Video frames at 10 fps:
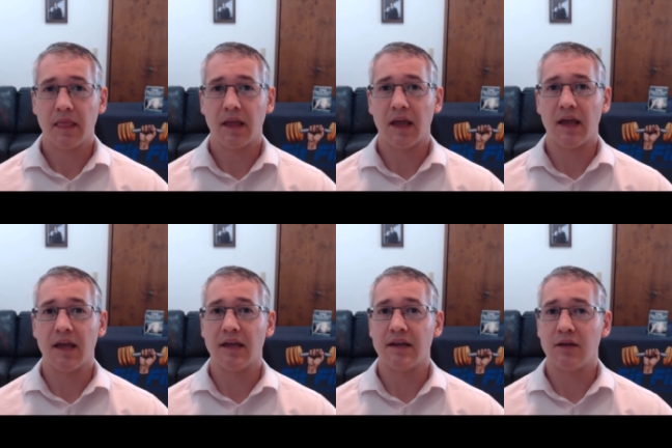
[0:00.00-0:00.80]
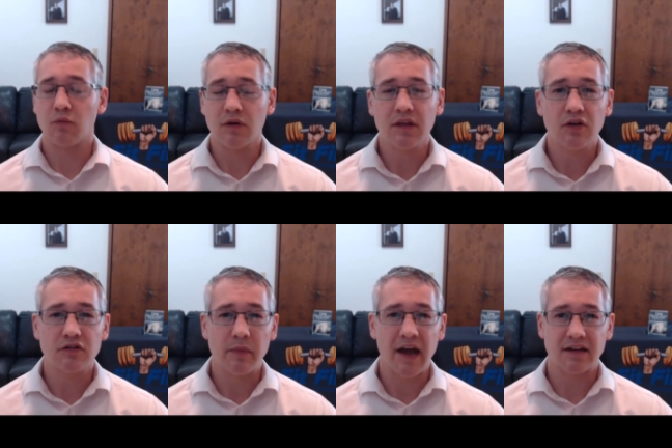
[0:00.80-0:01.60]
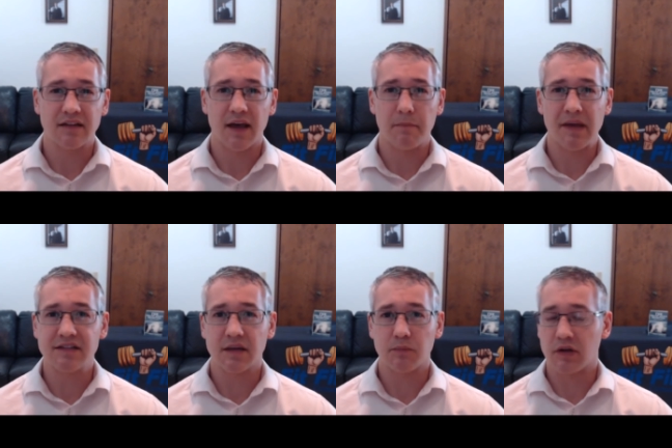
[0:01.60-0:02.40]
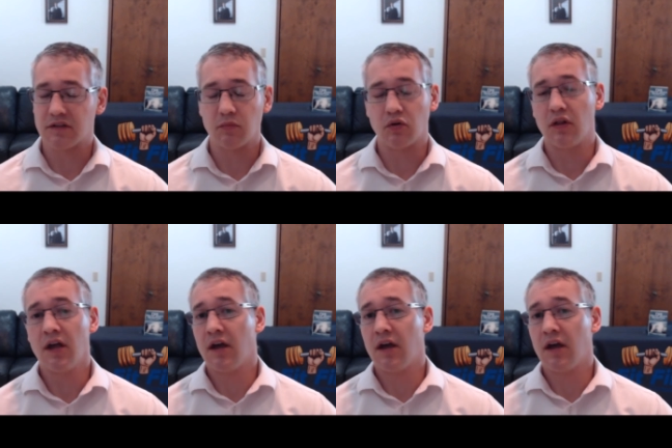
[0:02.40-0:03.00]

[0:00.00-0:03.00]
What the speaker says: And it really goes back to that basic principle